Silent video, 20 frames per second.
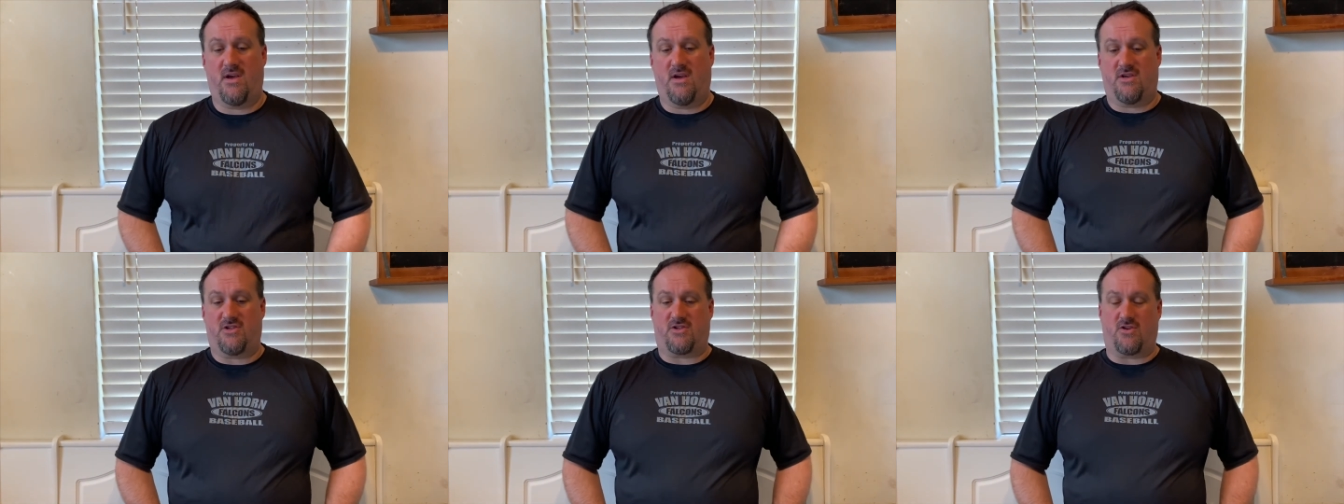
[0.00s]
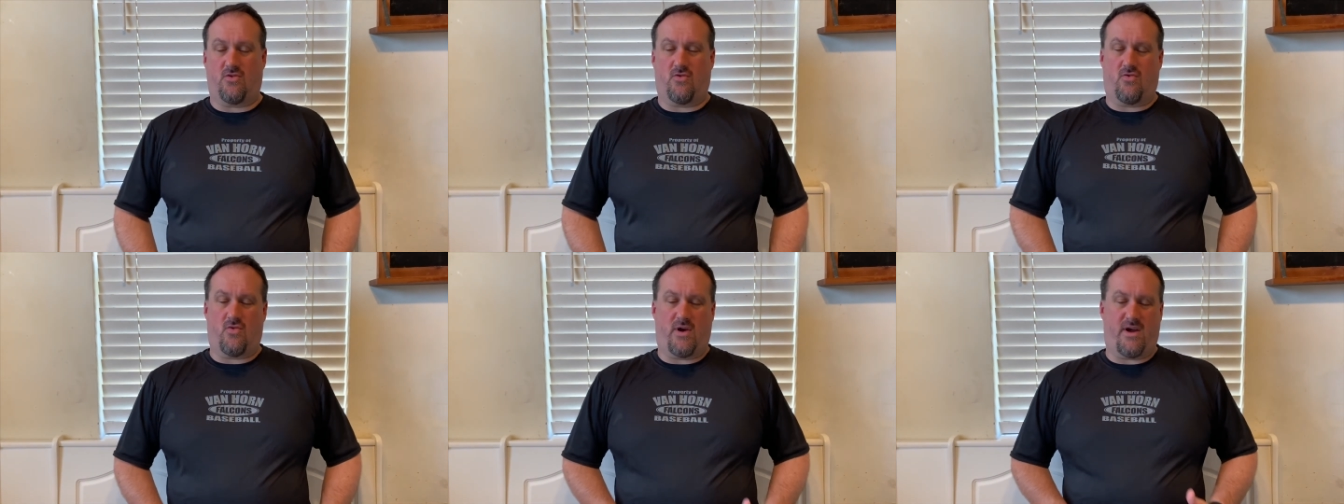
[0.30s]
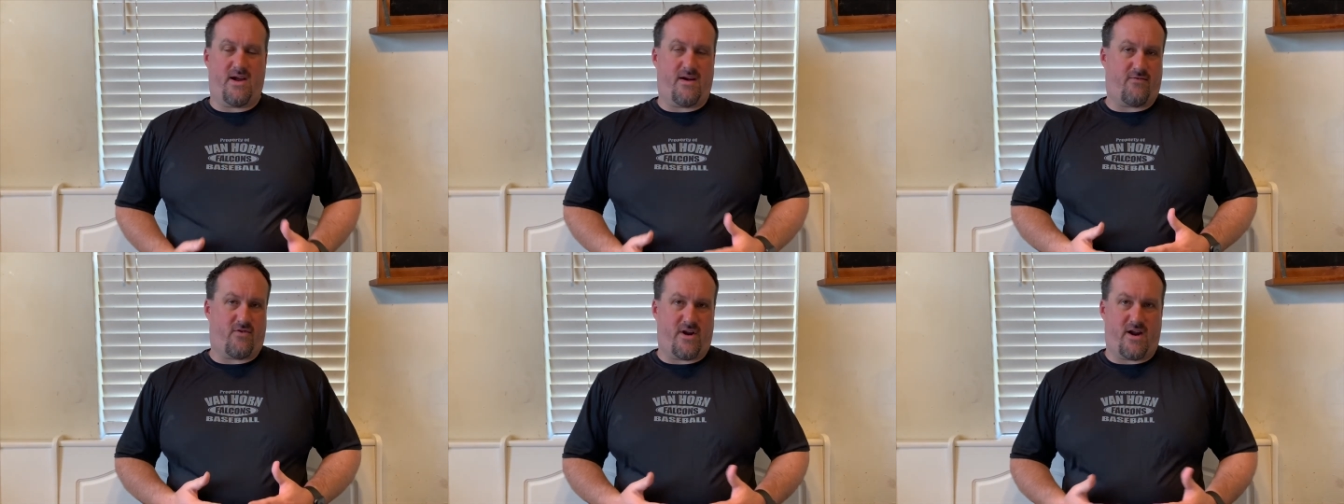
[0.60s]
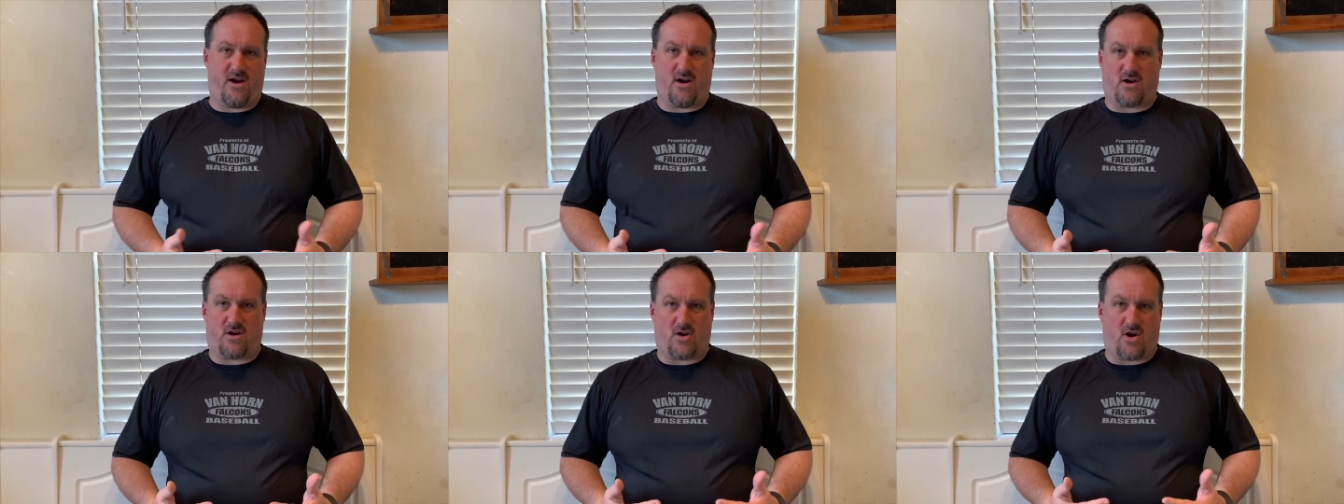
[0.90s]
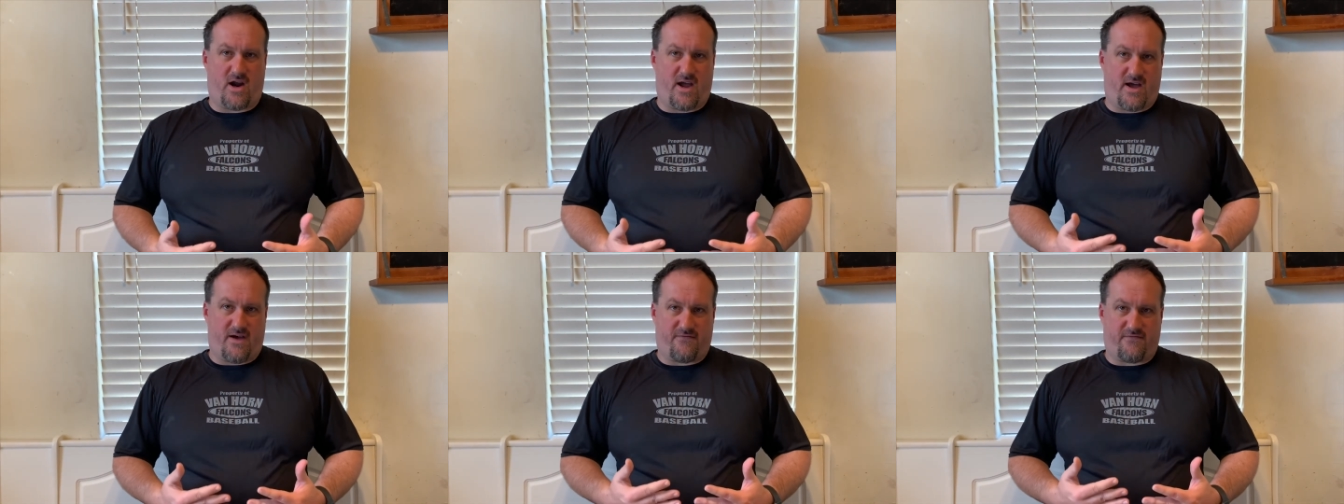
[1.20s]
So every
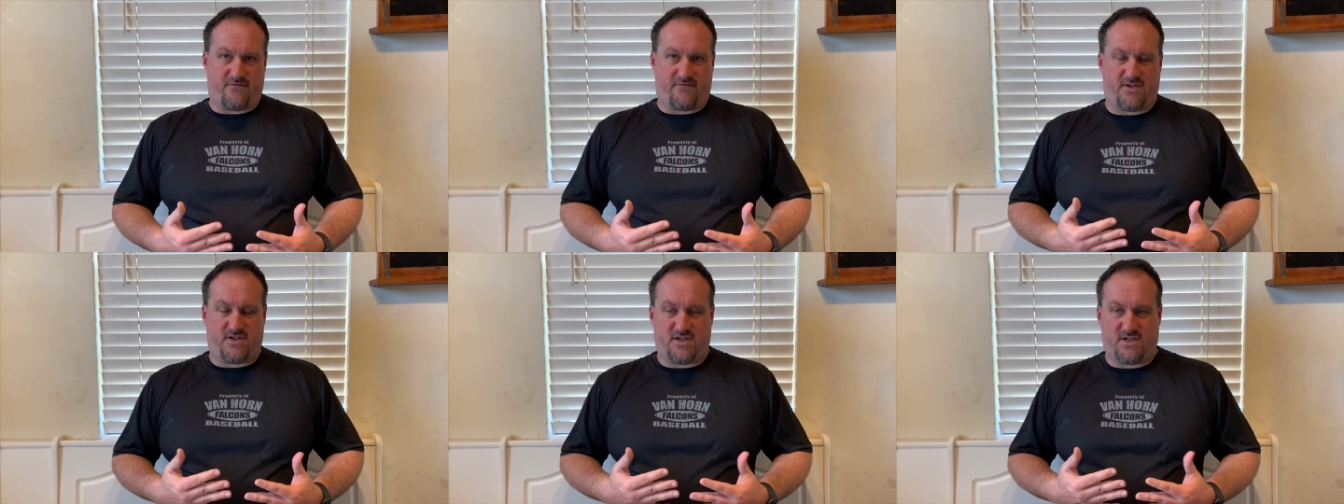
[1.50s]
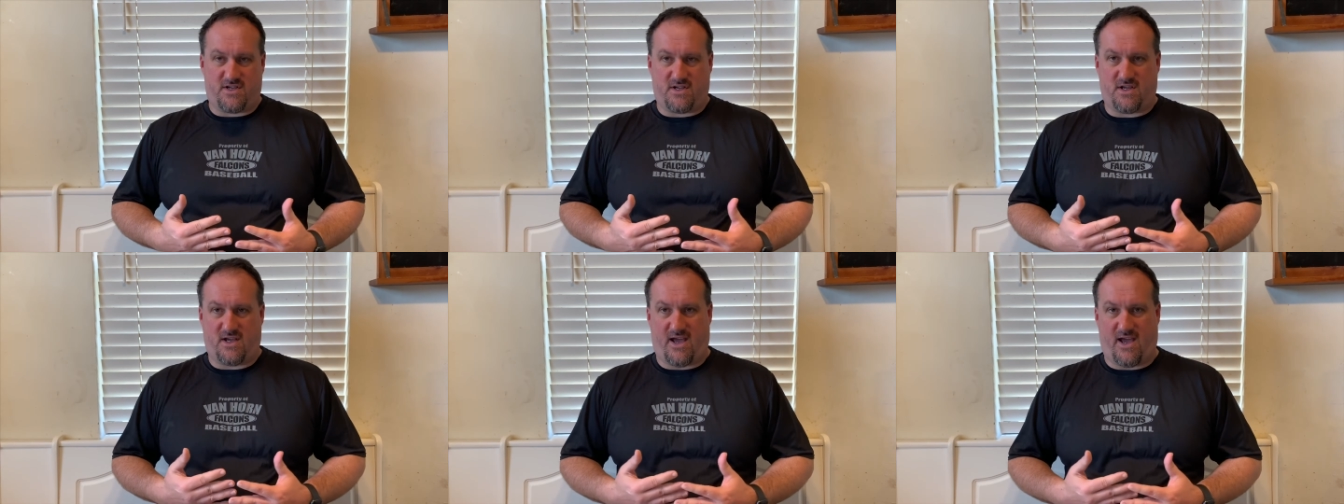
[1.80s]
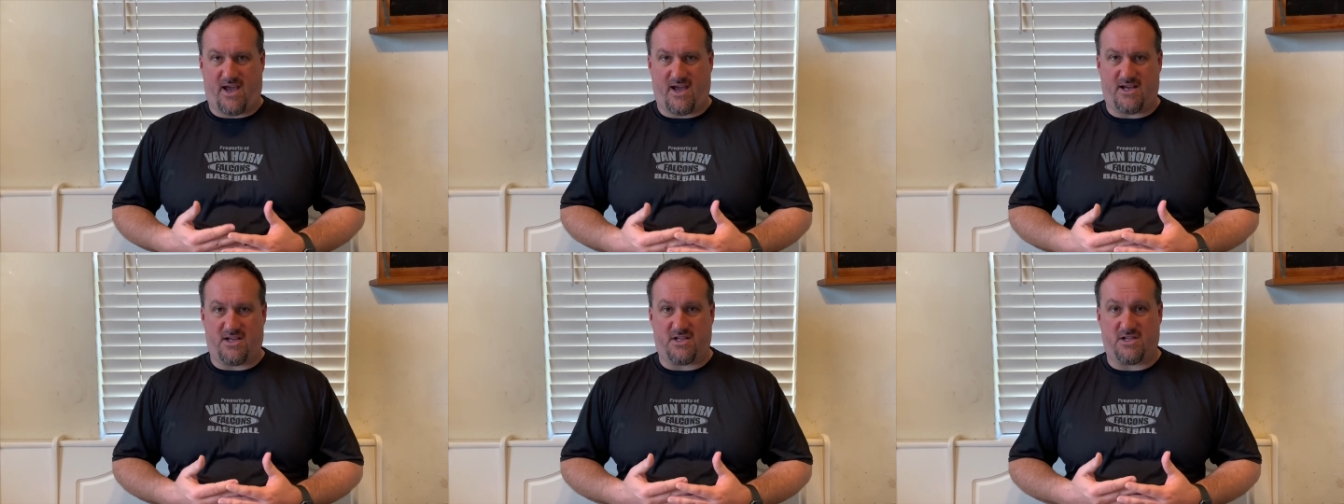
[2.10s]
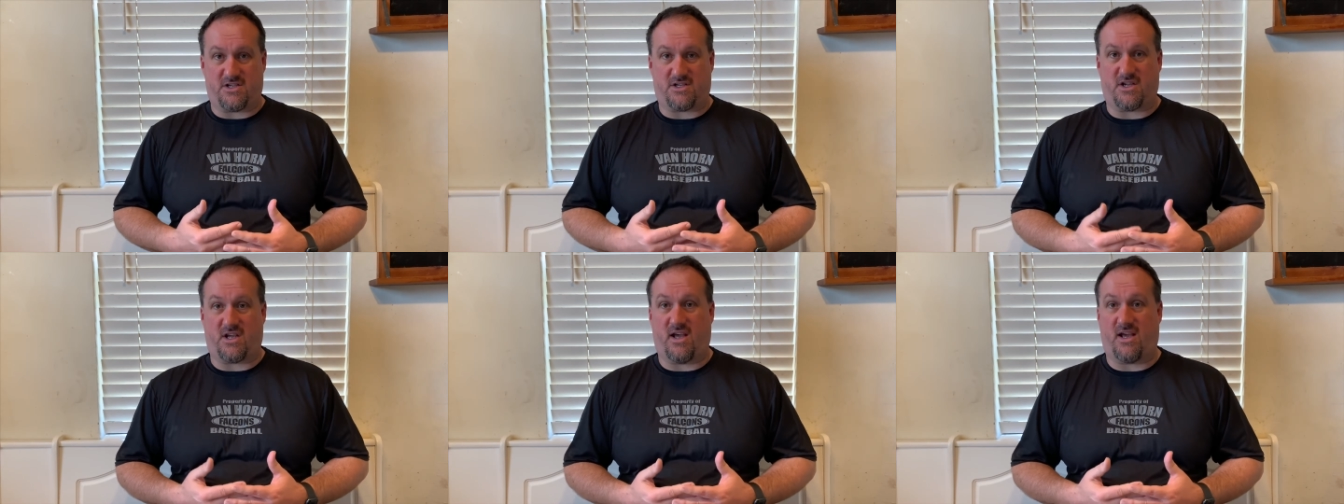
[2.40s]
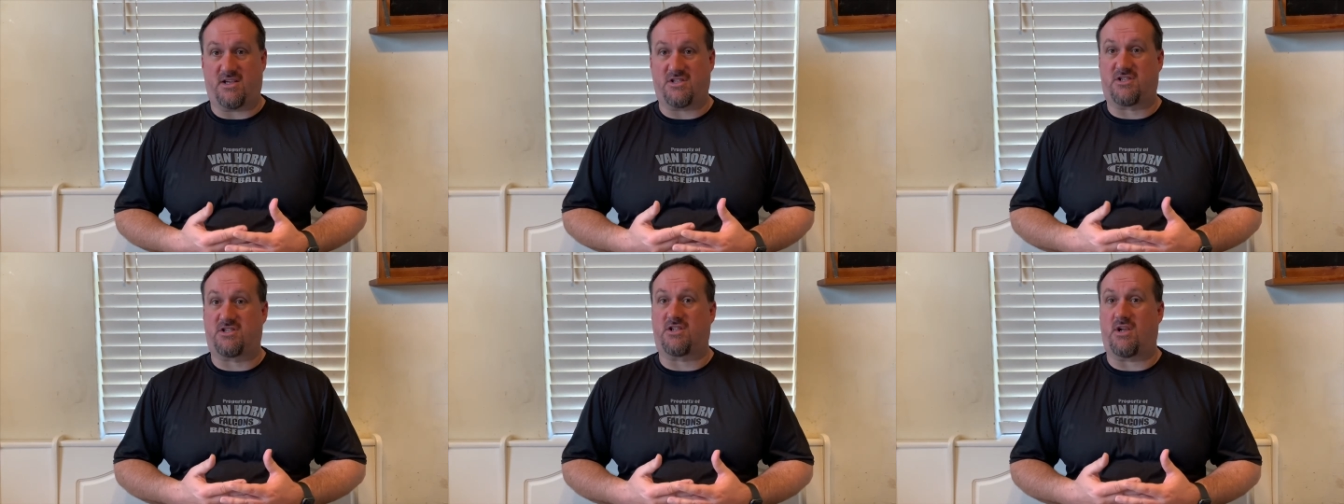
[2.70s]
aircraft has
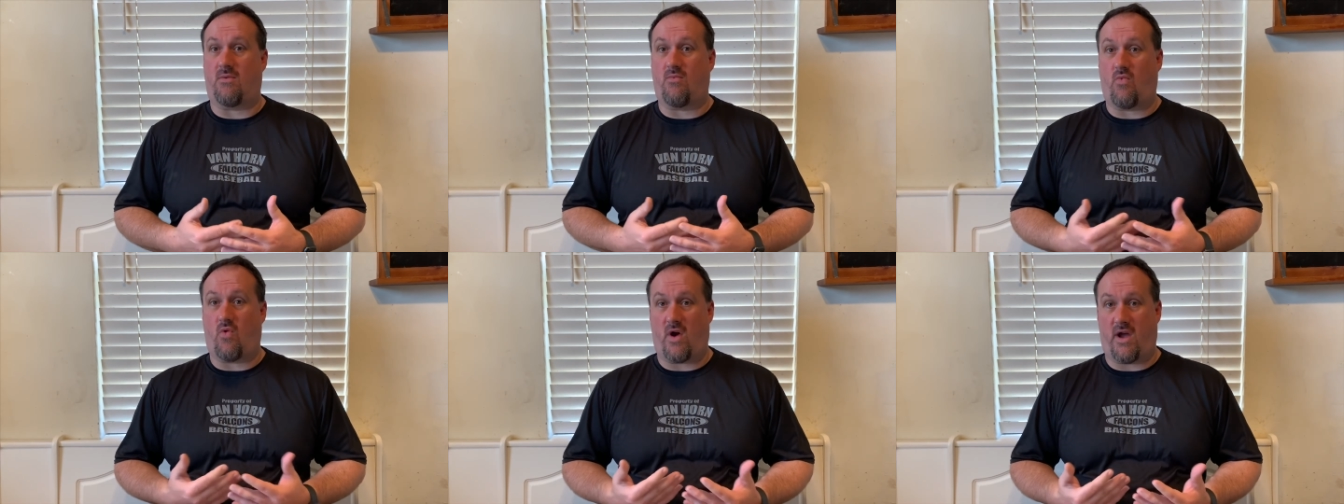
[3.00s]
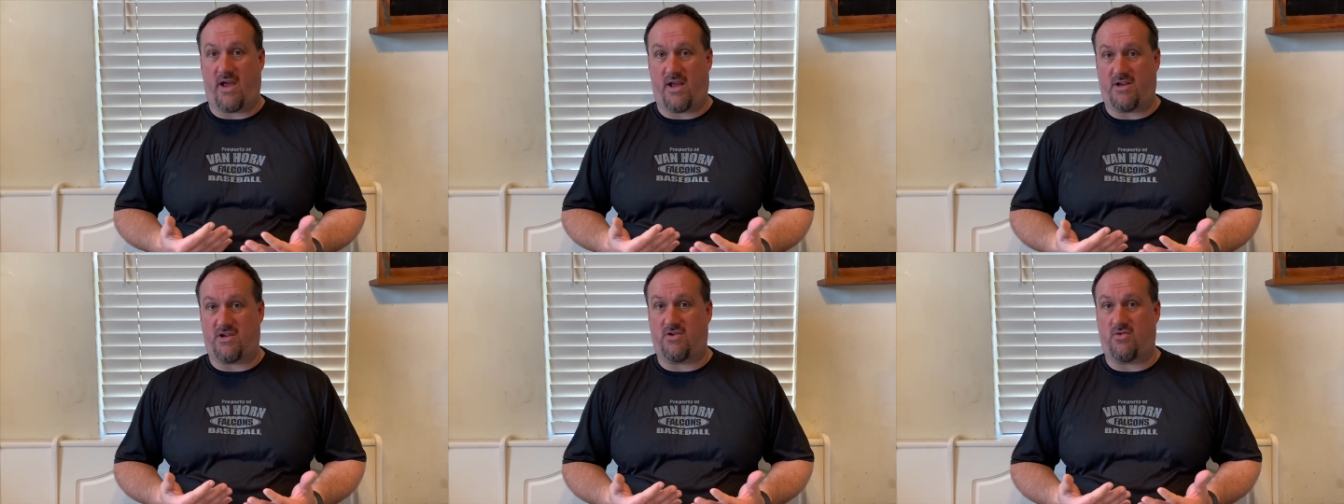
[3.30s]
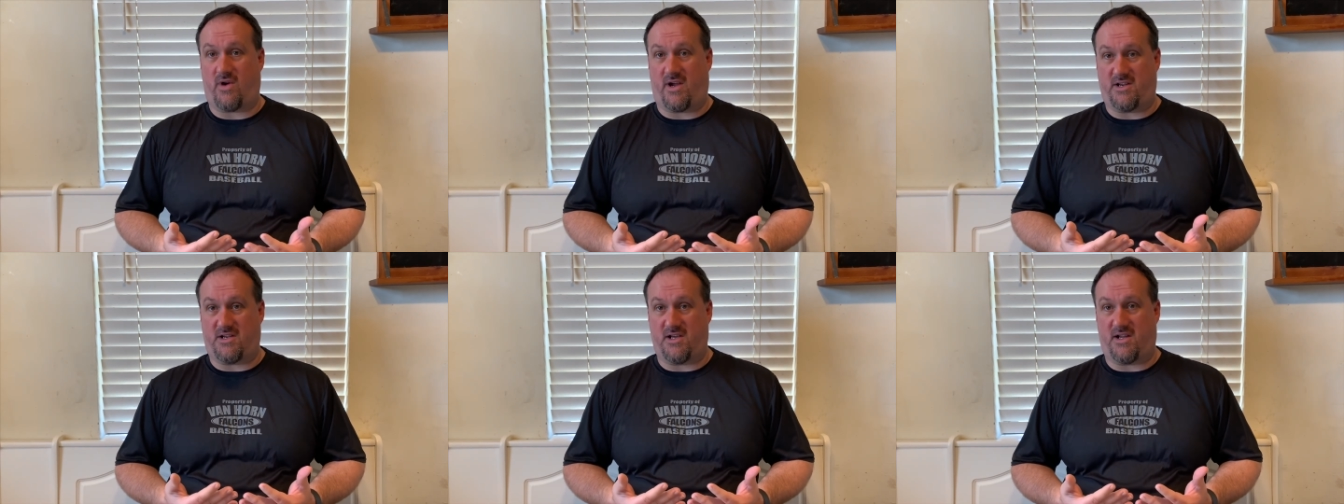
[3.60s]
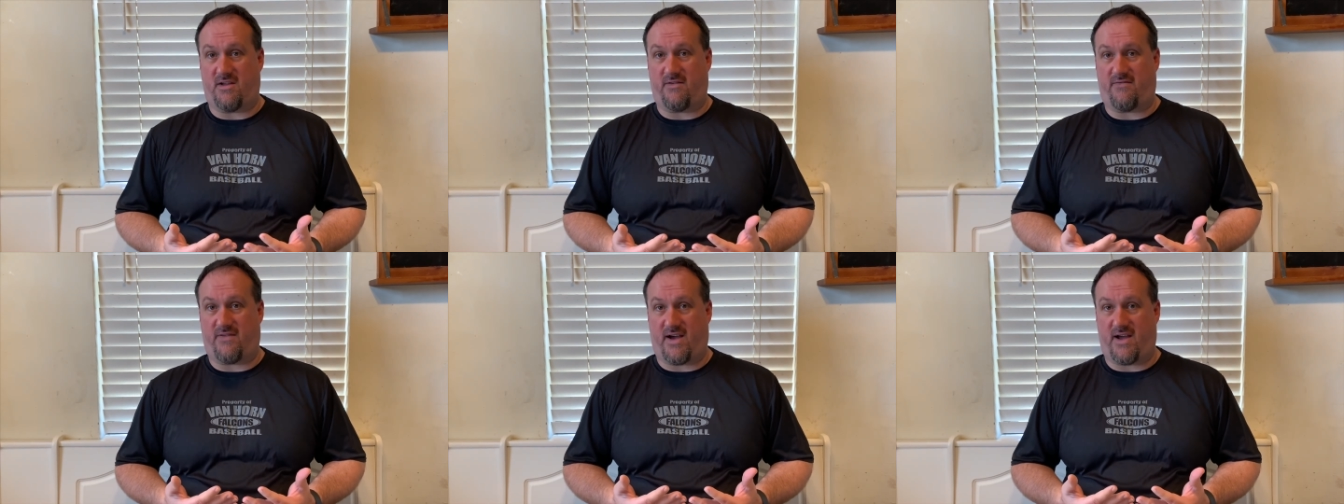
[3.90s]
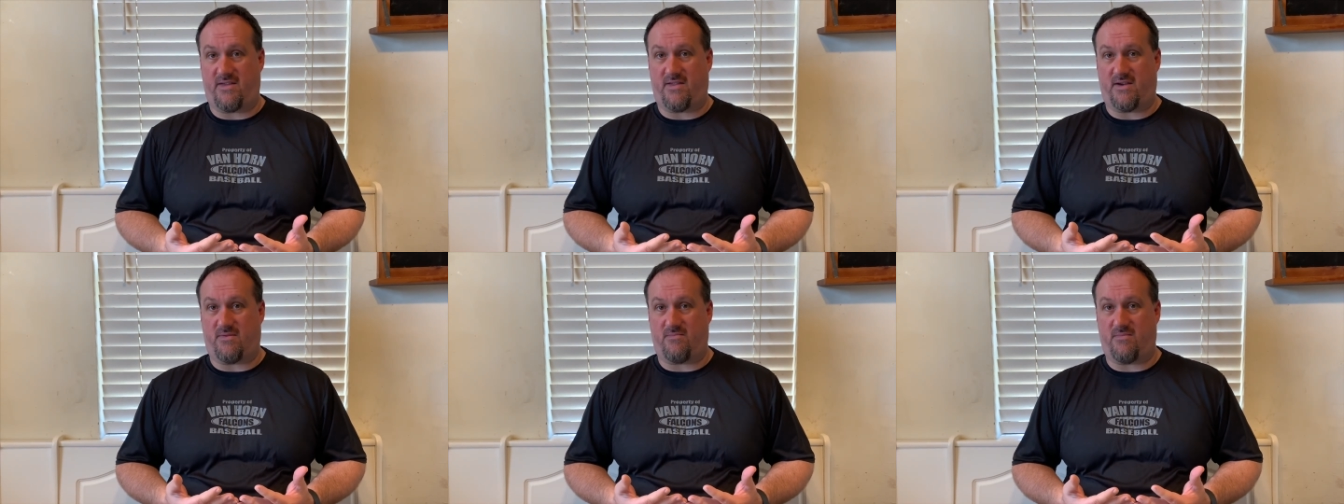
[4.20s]
some way to
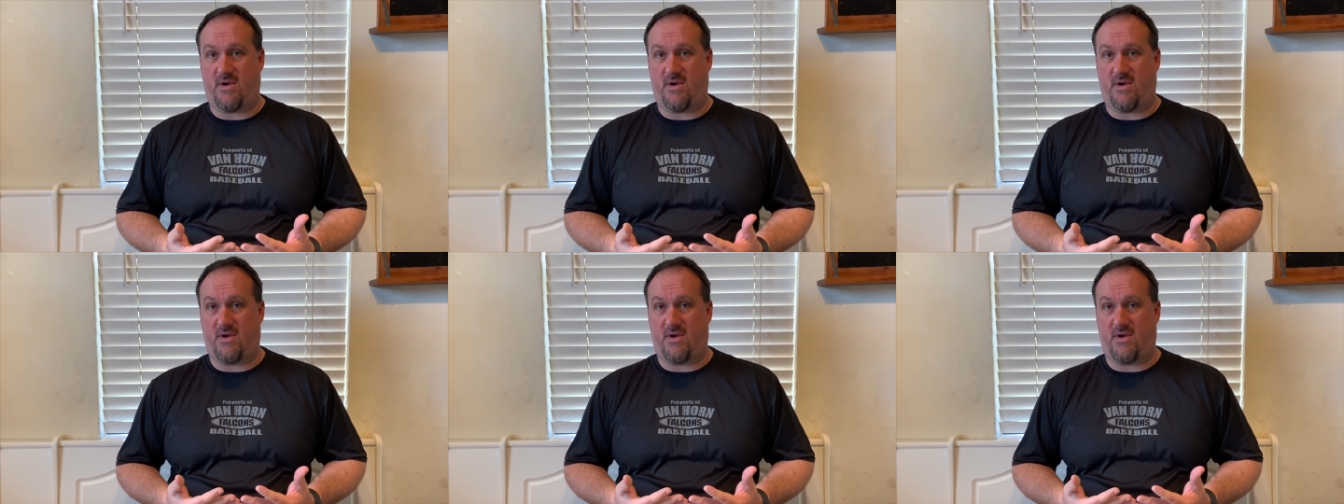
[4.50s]
identify them,